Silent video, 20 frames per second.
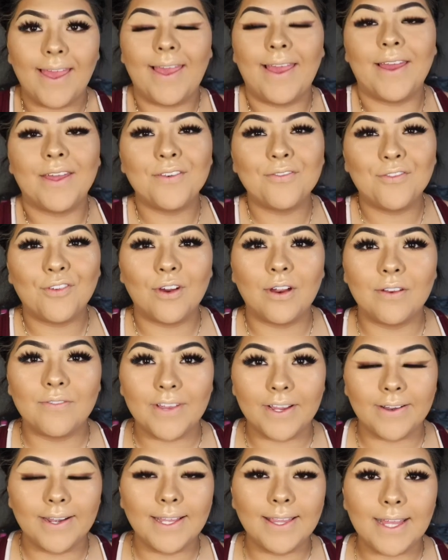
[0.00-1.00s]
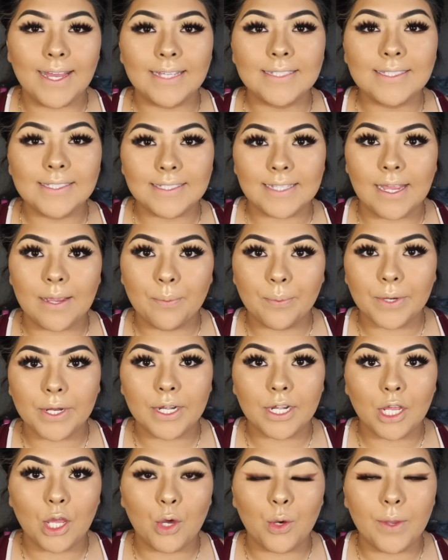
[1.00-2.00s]
And for our very last step, we're
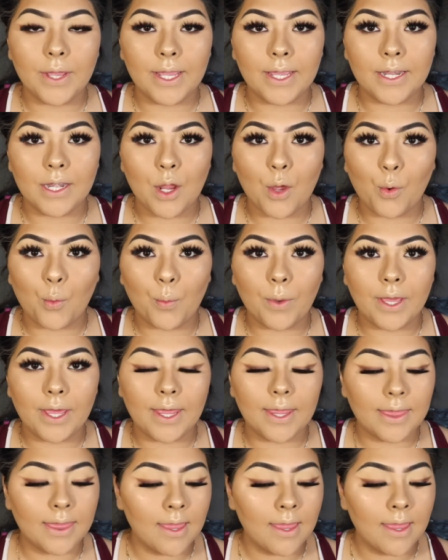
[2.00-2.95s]
gonna go in with